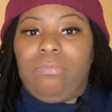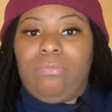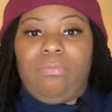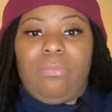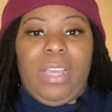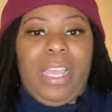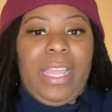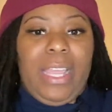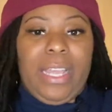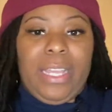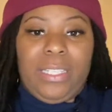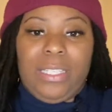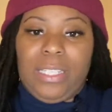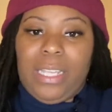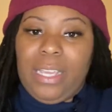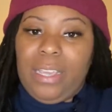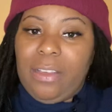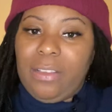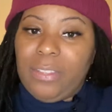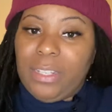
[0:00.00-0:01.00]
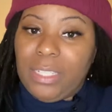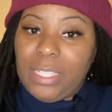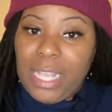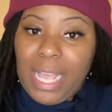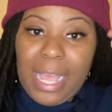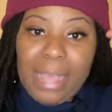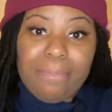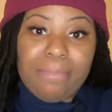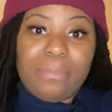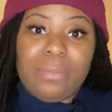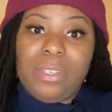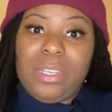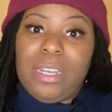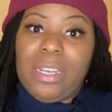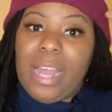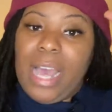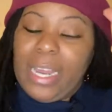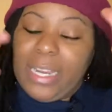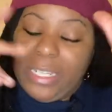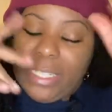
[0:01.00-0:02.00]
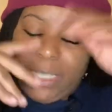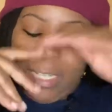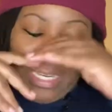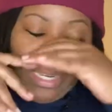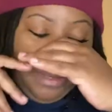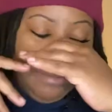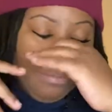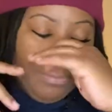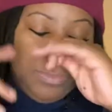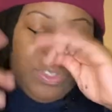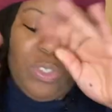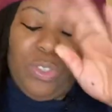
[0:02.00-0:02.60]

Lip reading: Like I say all the time, not ashamed